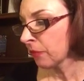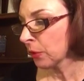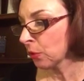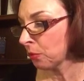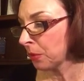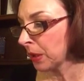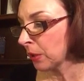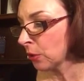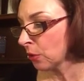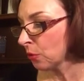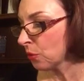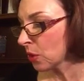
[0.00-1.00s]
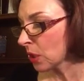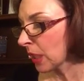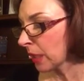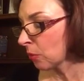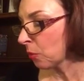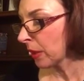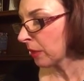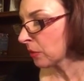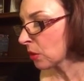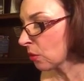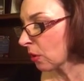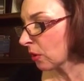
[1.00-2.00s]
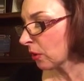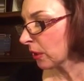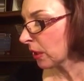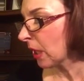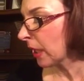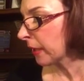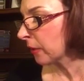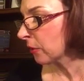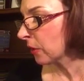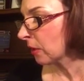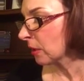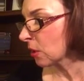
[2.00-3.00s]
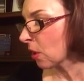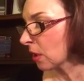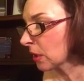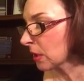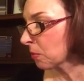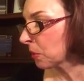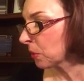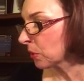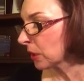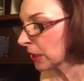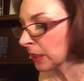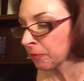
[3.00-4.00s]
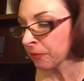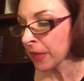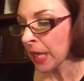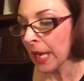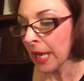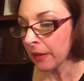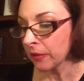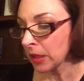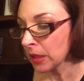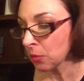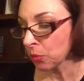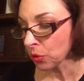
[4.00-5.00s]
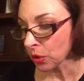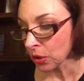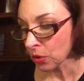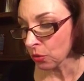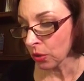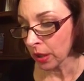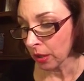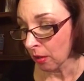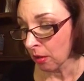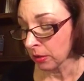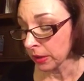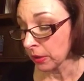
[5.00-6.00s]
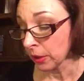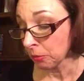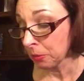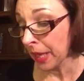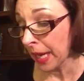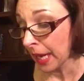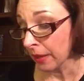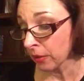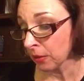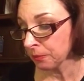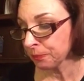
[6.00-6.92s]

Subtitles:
There will be a huge tidal wave stronger and higher than the tallest building, and these will destroy all in their path.